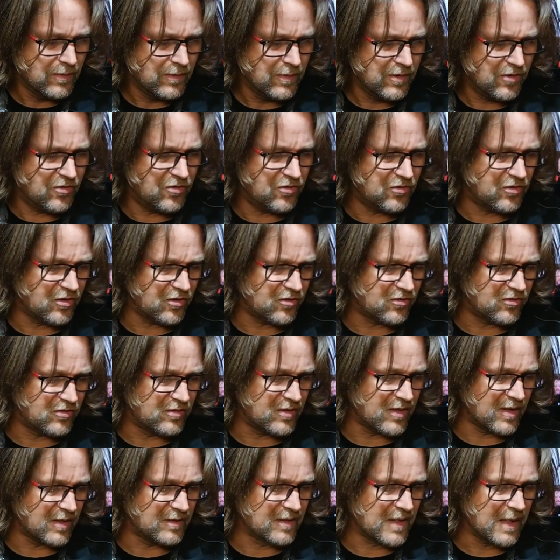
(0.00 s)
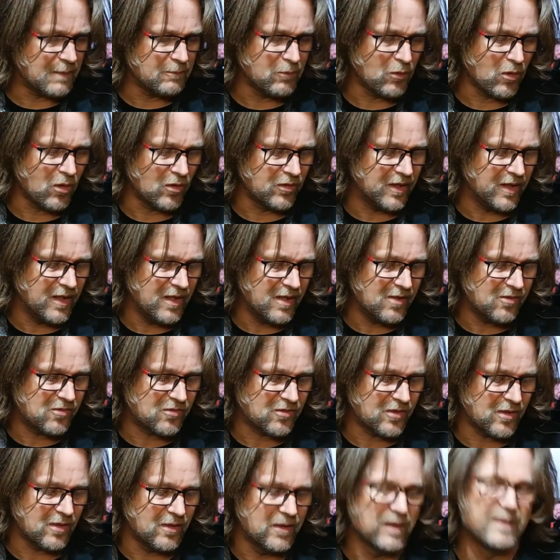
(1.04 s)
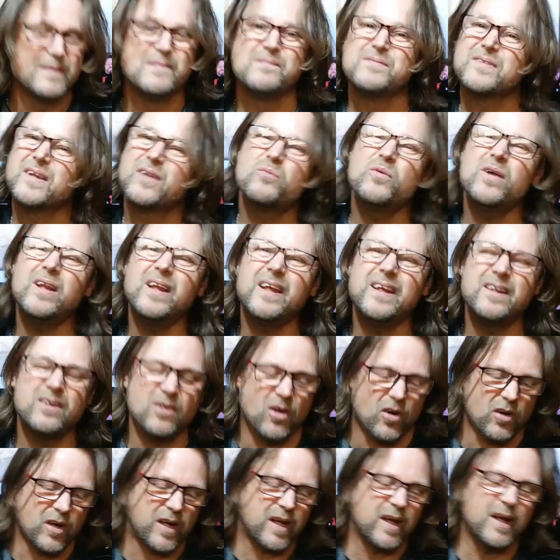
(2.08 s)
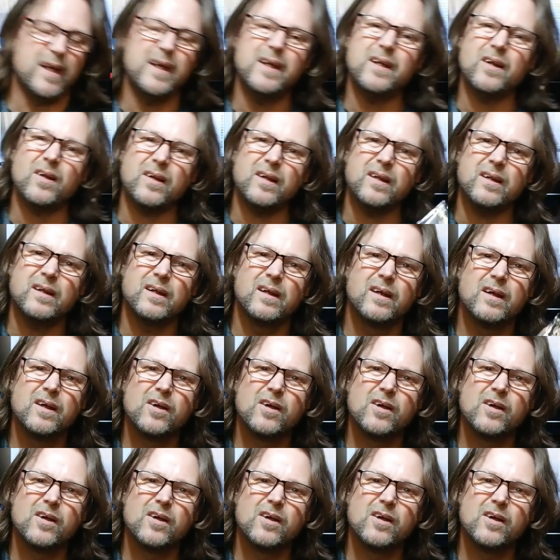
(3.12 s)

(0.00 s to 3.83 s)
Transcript: This is just a number on the yeast, so really not keen on it.